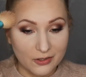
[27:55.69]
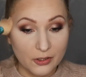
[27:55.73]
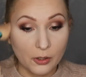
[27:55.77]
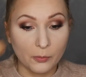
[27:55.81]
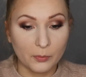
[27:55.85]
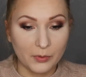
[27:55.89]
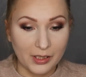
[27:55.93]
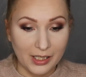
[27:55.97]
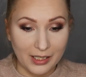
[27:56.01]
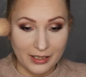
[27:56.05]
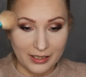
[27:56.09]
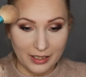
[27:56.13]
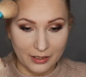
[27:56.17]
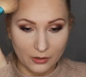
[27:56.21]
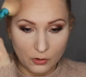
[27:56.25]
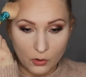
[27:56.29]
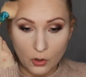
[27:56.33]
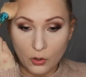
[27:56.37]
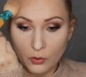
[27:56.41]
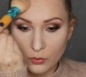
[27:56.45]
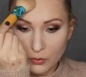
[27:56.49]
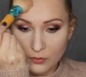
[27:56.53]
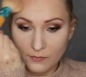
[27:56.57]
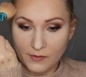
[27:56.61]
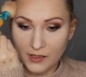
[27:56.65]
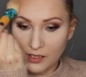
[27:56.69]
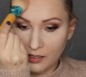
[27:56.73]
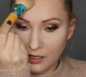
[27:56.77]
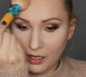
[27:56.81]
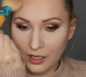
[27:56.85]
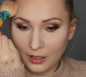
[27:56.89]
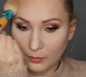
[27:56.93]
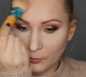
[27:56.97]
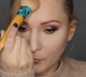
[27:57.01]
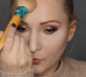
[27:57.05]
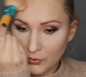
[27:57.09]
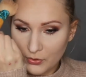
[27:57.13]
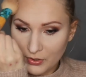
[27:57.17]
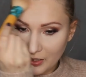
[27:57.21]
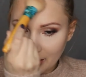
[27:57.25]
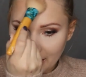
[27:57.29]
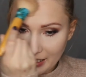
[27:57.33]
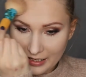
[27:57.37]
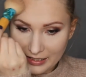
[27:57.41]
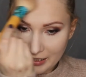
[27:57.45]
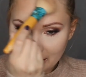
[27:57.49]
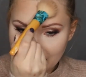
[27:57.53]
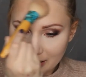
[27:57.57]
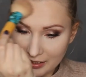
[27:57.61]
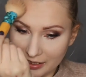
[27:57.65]
something that goes with almost
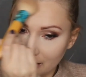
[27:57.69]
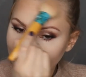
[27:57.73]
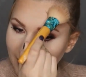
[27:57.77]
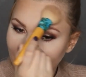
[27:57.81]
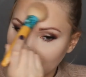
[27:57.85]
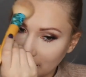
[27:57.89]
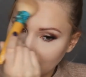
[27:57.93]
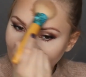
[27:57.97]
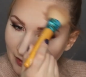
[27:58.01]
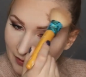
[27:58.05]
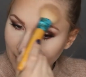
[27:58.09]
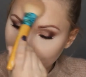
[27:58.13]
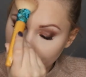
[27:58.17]
anything.